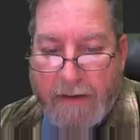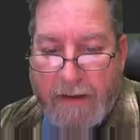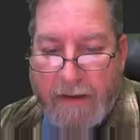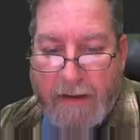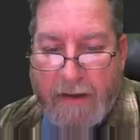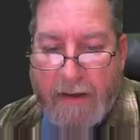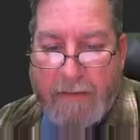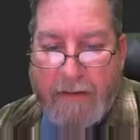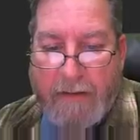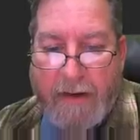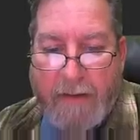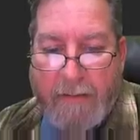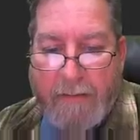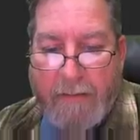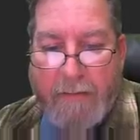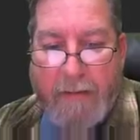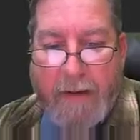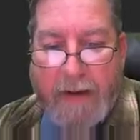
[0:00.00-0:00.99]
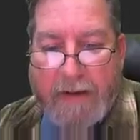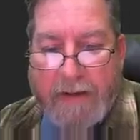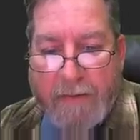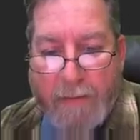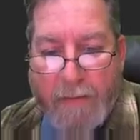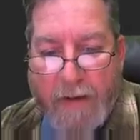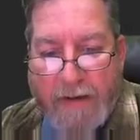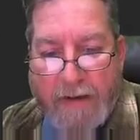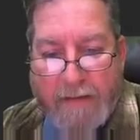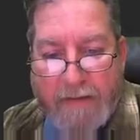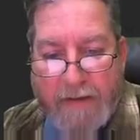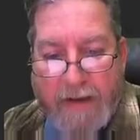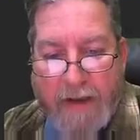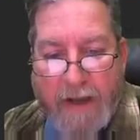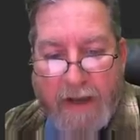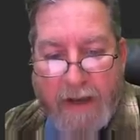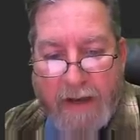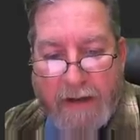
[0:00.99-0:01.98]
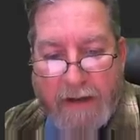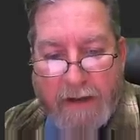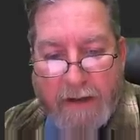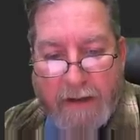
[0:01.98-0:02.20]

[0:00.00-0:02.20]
and make the white of the eye.